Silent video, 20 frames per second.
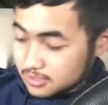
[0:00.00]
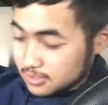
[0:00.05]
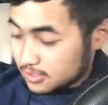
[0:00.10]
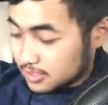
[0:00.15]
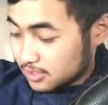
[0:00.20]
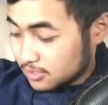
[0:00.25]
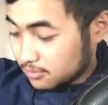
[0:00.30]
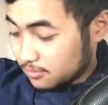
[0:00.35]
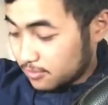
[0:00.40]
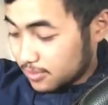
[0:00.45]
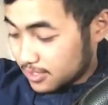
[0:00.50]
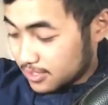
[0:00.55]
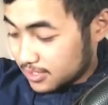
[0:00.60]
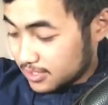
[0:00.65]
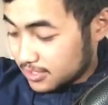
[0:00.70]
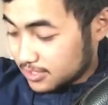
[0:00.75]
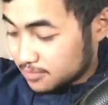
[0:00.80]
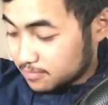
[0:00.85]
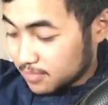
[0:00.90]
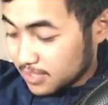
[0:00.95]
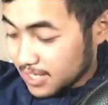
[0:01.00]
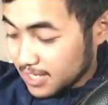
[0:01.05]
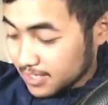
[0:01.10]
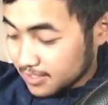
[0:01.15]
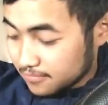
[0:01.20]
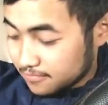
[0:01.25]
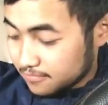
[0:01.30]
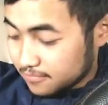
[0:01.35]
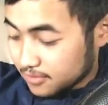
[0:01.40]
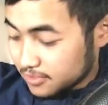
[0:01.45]
Colorway is black,
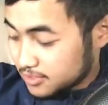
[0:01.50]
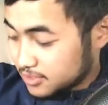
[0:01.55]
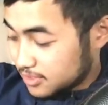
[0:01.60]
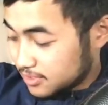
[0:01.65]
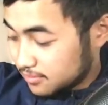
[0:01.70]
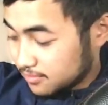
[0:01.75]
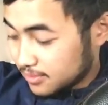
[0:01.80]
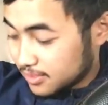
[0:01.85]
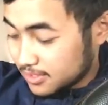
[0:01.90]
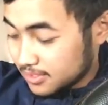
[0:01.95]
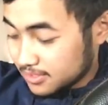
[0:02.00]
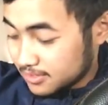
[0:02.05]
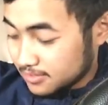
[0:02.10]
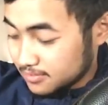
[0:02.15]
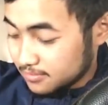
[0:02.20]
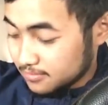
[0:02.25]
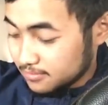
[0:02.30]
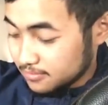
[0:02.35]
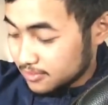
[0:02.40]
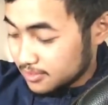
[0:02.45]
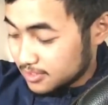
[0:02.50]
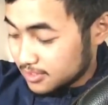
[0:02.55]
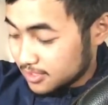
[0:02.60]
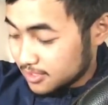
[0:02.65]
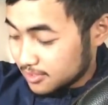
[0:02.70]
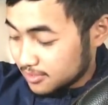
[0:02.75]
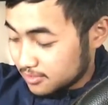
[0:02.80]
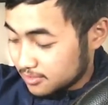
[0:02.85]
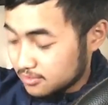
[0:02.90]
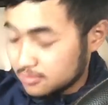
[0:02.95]
varsity red,
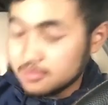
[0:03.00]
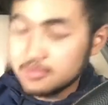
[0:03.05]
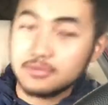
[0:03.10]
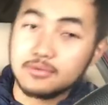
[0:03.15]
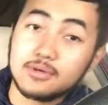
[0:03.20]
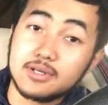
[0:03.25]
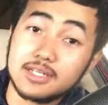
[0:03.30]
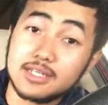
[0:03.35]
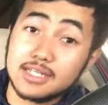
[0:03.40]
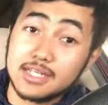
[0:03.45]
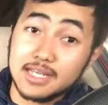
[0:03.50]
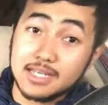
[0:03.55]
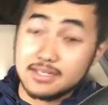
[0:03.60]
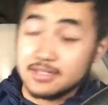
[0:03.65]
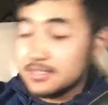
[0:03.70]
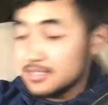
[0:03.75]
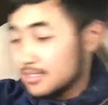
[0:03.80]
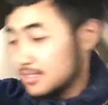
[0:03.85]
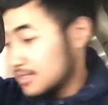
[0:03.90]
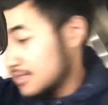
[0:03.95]
retail 190.